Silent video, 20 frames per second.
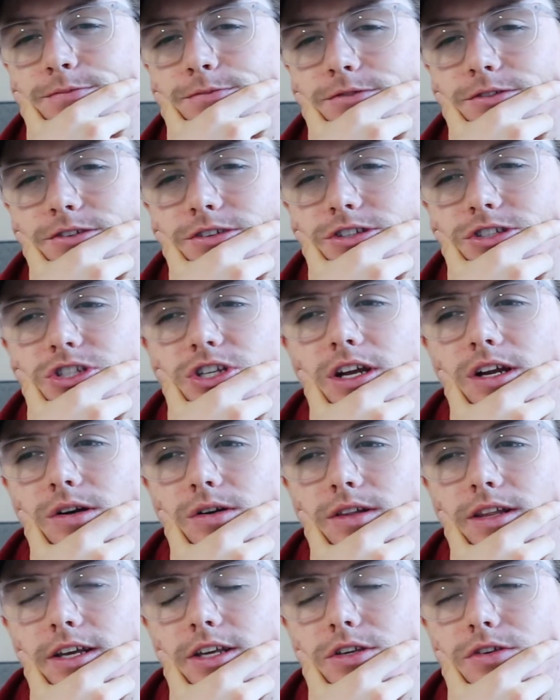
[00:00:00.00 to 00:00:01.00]
or in general,
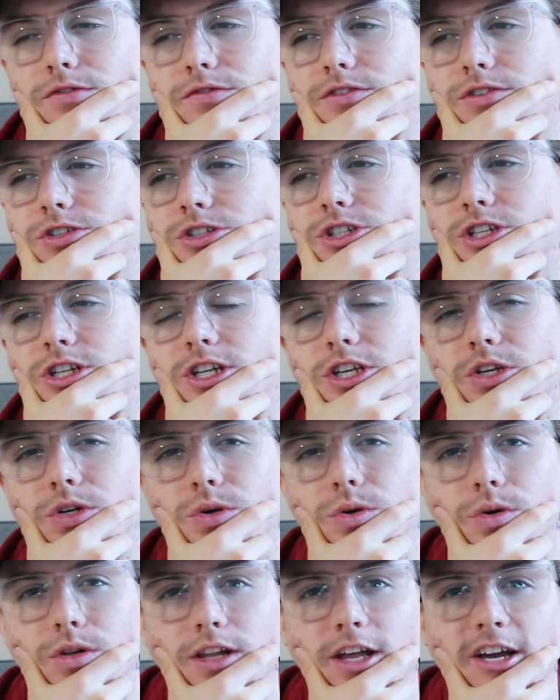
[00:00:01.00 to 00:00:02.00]
like you'll feel shitty your
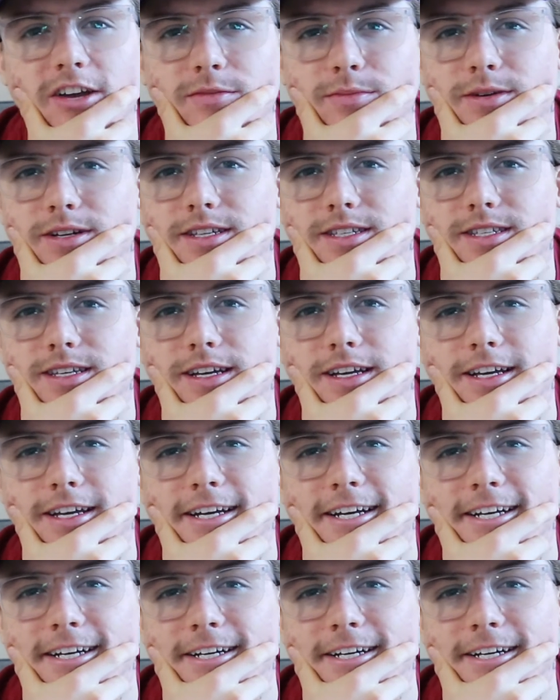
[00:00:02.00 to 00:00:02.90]
whole life, but it's like